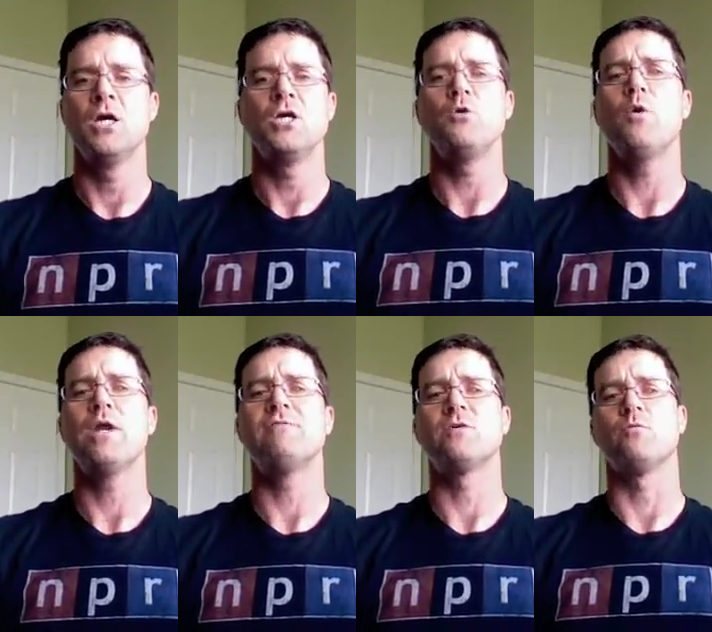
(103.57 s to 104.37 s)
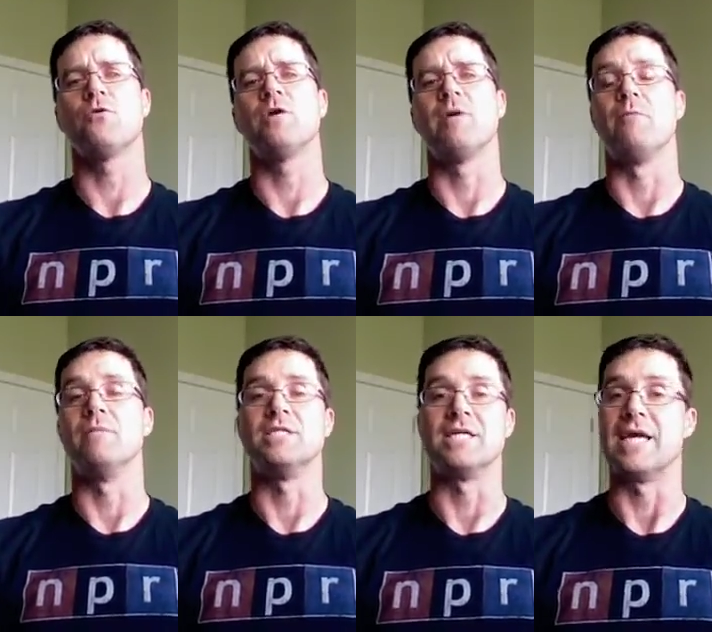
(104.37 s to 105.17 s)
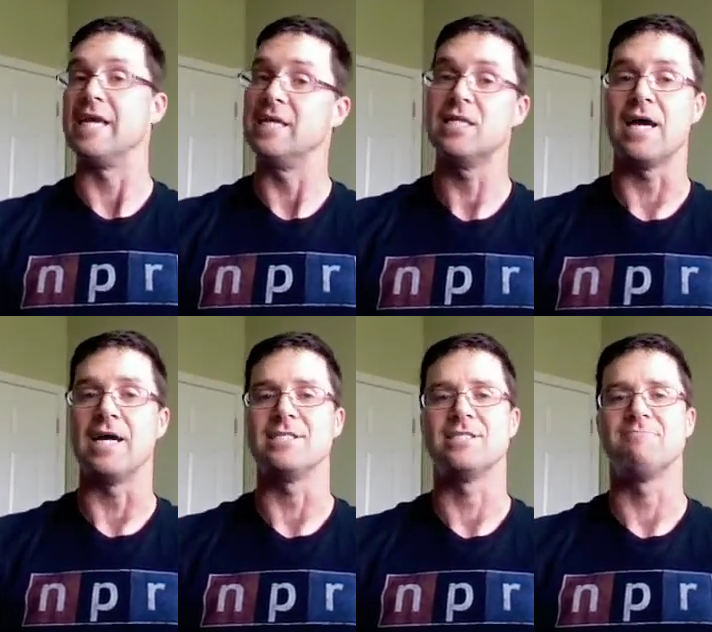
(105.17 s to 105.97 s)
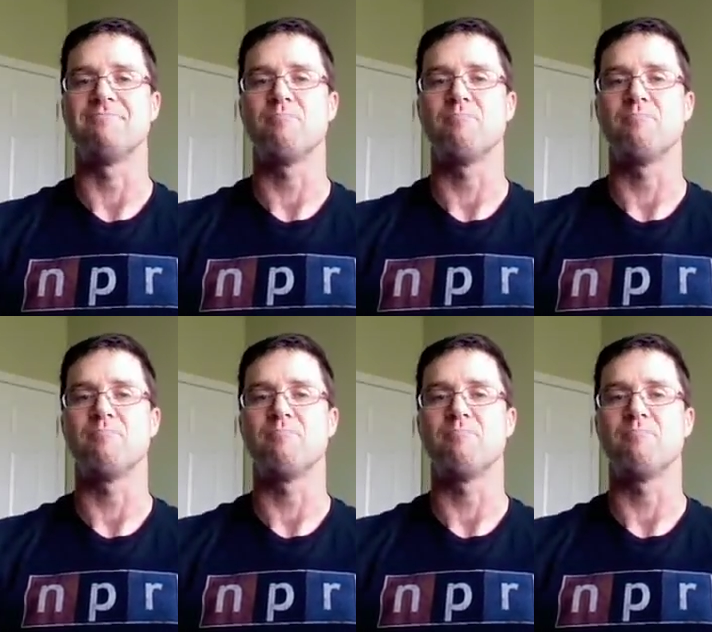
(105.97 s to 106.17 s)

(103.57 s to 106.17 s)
You won't have to worry about missing any class.